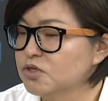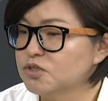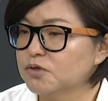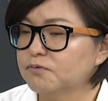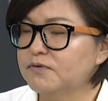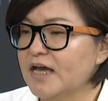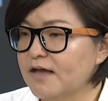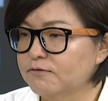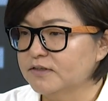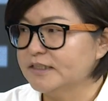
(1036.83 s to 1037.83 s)
So
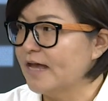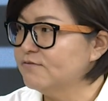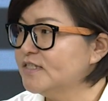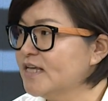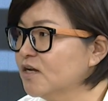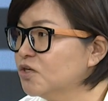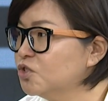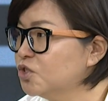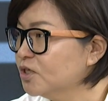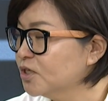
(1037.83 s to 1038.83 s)
we'll have second
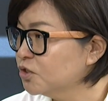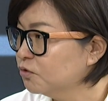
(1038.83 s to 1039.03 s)
generation